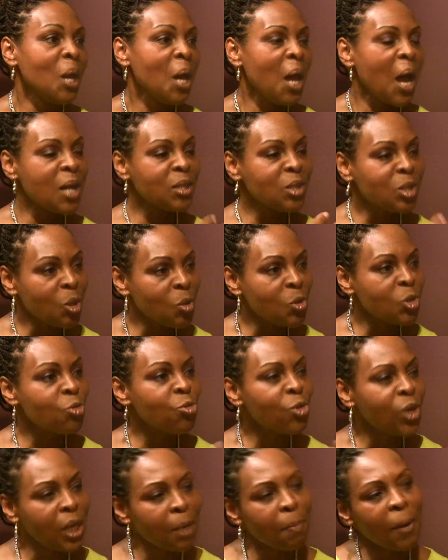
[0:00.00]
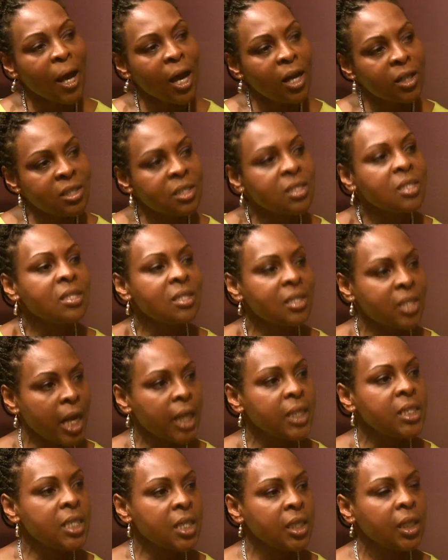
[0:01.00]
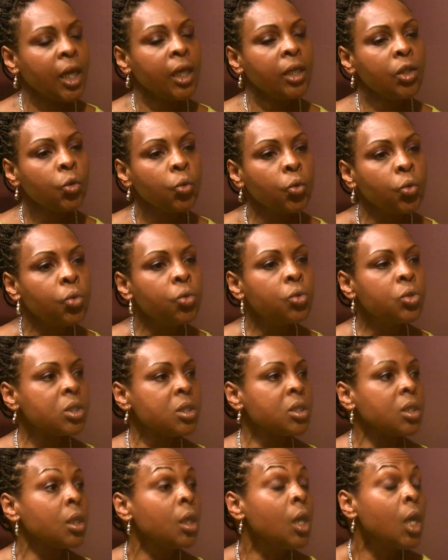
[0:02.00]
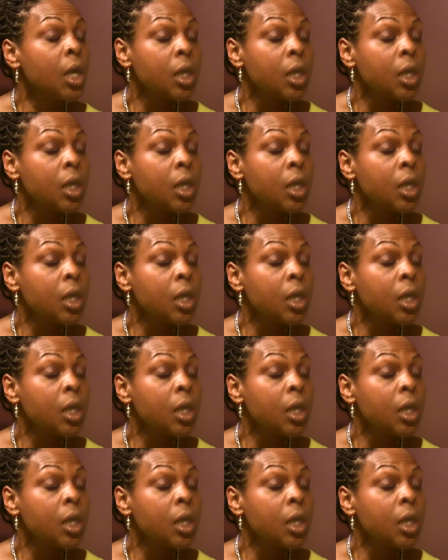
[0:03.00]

And so it's really about understanding that in order to